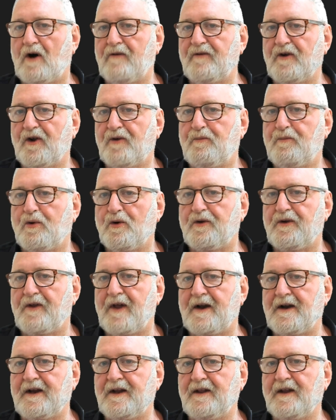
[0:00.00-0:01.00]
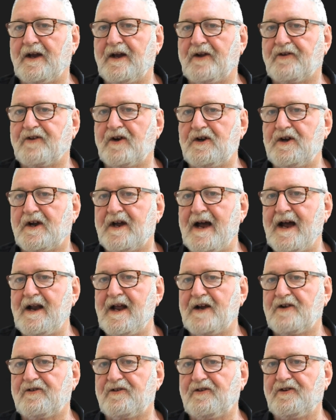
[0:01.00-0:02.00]
and it's put that in there. So you can
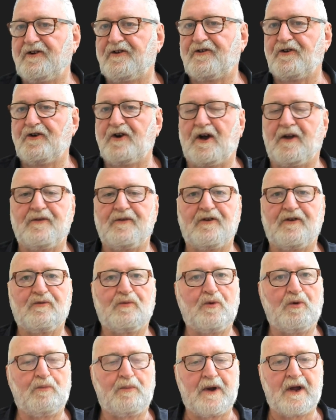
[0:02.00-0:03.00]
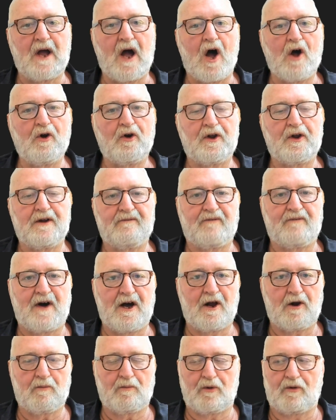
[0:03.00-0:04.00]
actually see it. This will be only
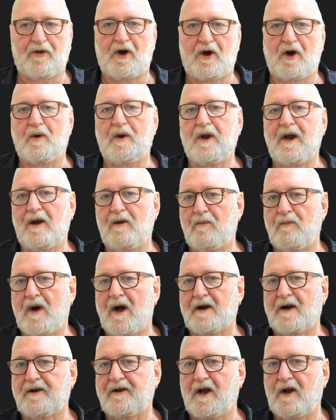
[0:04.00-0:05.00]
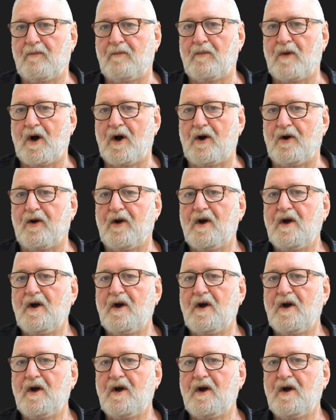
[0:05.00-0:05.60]
available though in markdown mode.